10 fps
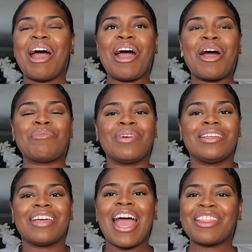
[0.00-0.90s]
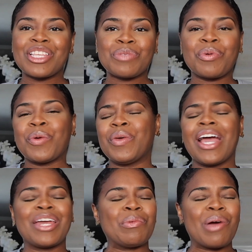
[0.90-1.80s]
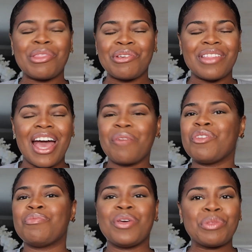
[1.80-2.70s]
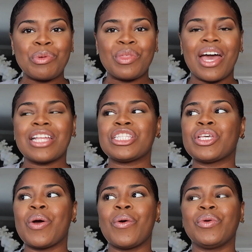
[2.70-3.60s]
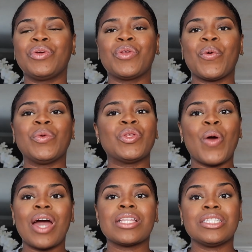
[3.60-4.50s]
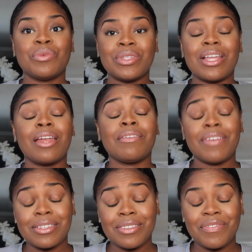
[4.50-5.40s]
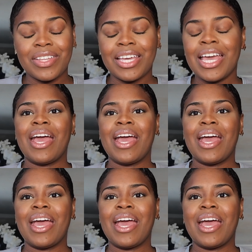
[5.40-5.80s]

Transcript: But at this point, we kind of weathered that. We've been through that. So, we know how to deal with that effectively.